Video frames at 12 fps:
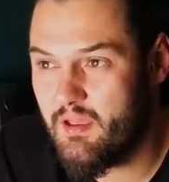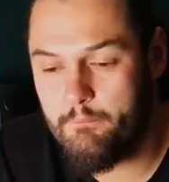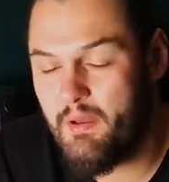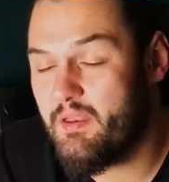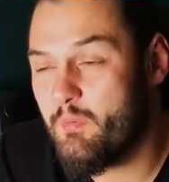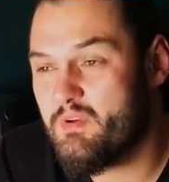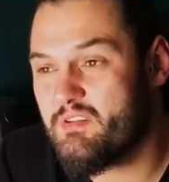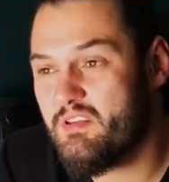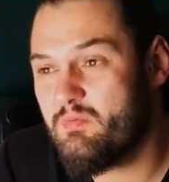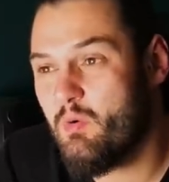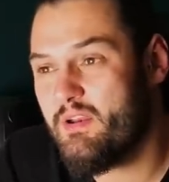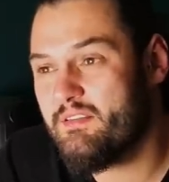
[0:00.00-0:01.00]
But there was
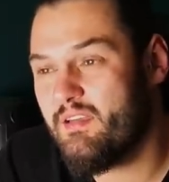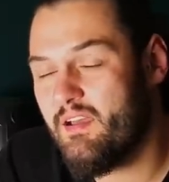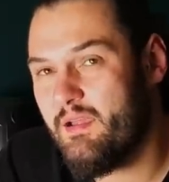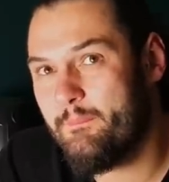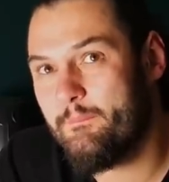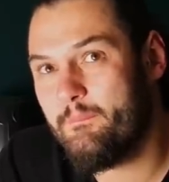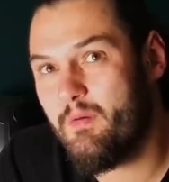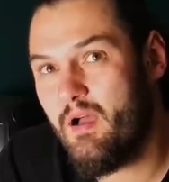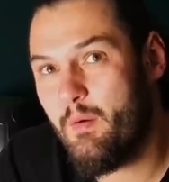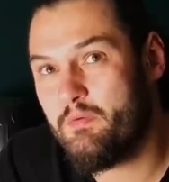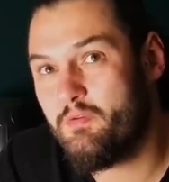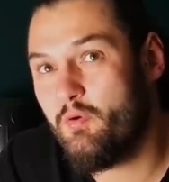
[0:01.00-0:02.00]
this one time I
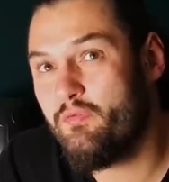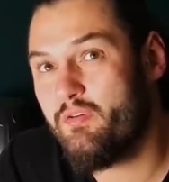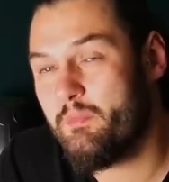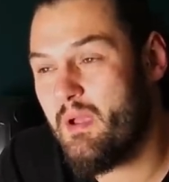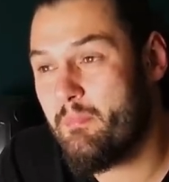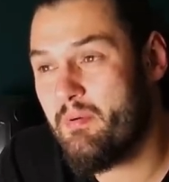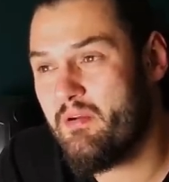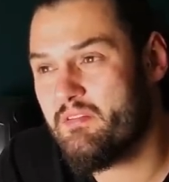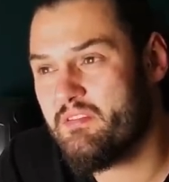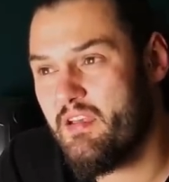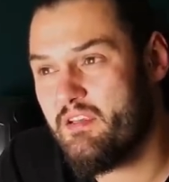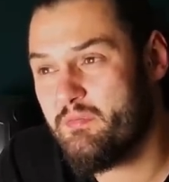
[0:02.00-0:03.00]
was hoovering my
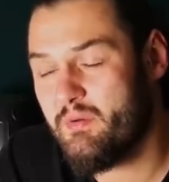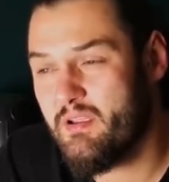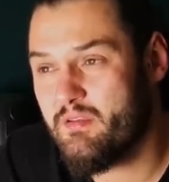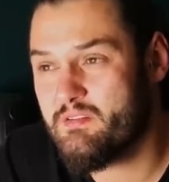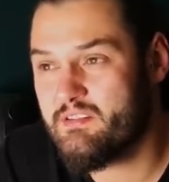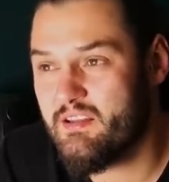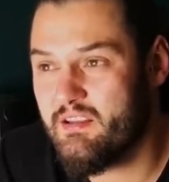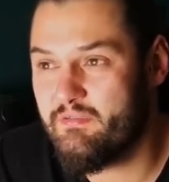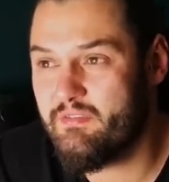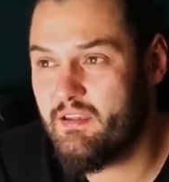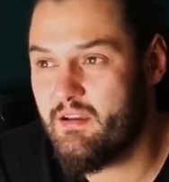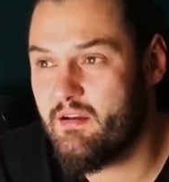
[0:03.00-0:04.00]
parents' house when I used to
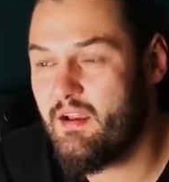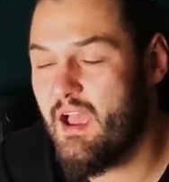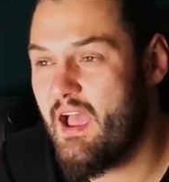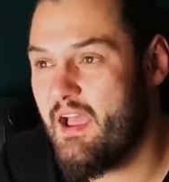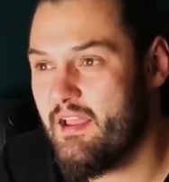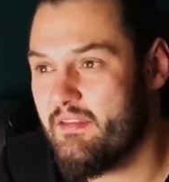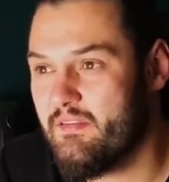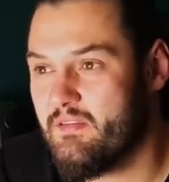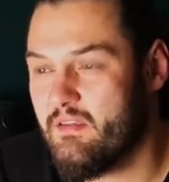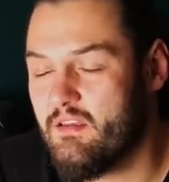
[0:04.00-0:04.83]
live there, and